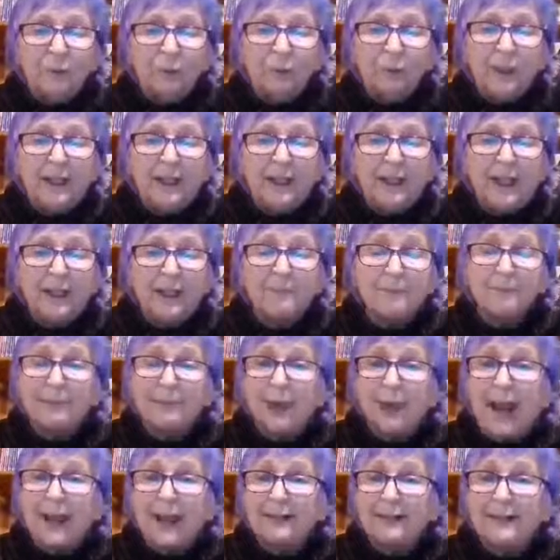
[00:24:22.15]
We can
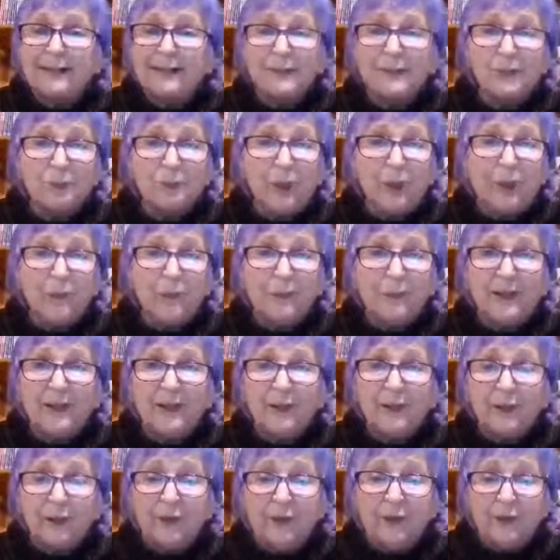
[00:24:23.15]
practice what
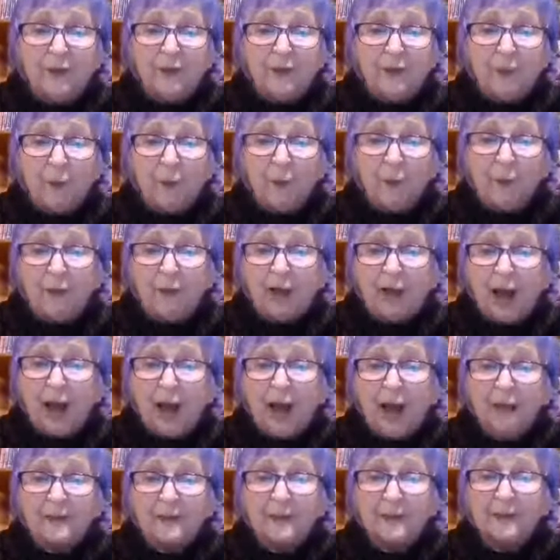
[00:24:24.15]
we learned or
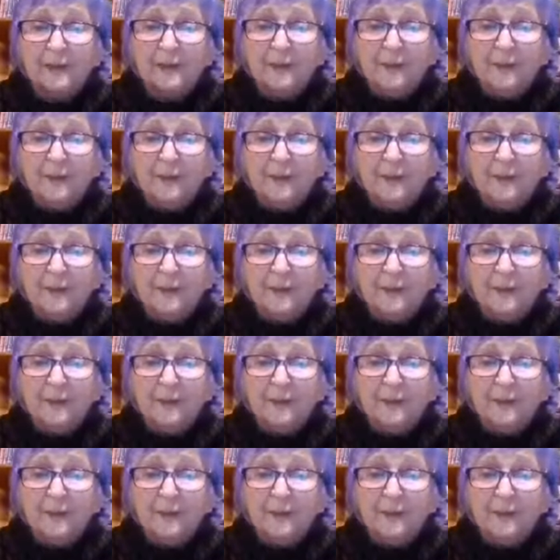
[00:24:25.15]
not.